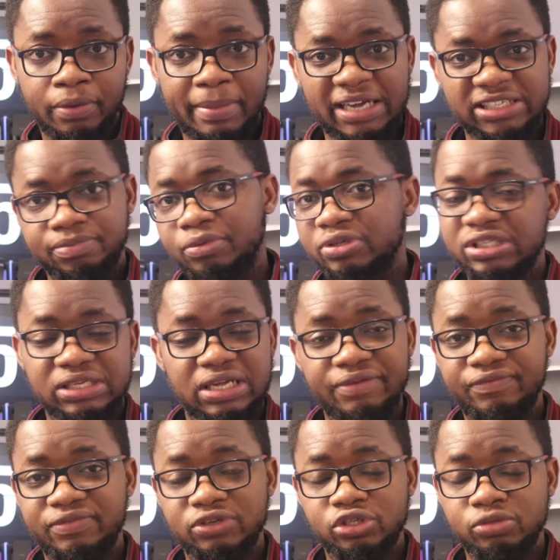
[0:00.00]
my
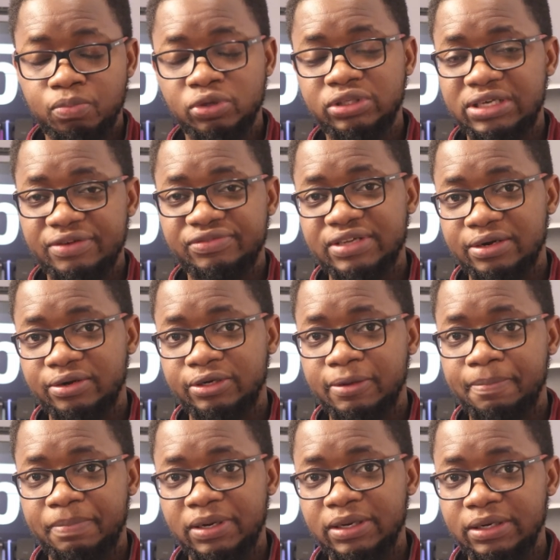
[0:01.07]
Smooth Dev Saturday
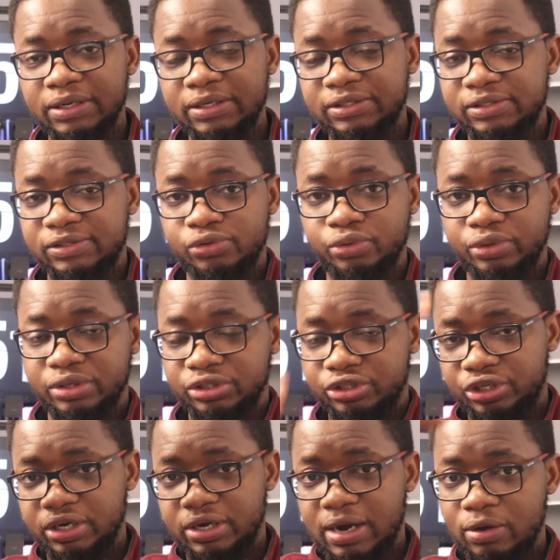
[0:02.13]
playlist, so you can
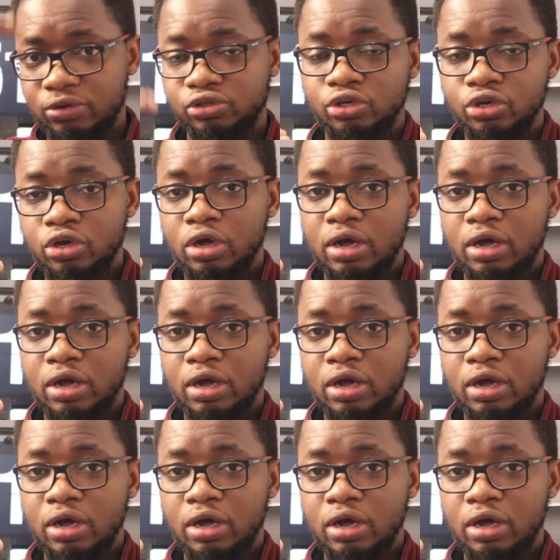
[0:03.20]
check out